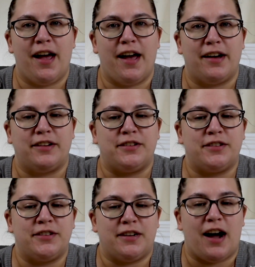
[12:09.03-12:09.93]
and
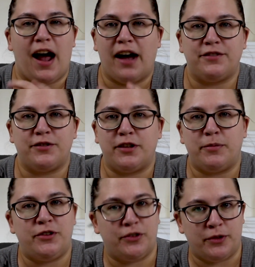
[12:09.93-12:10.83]
I hadn't really
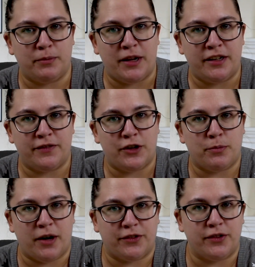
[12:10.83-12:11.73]
been doing many of their
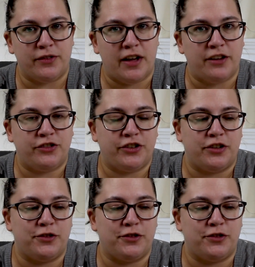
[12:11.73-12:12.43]
puzzles last year,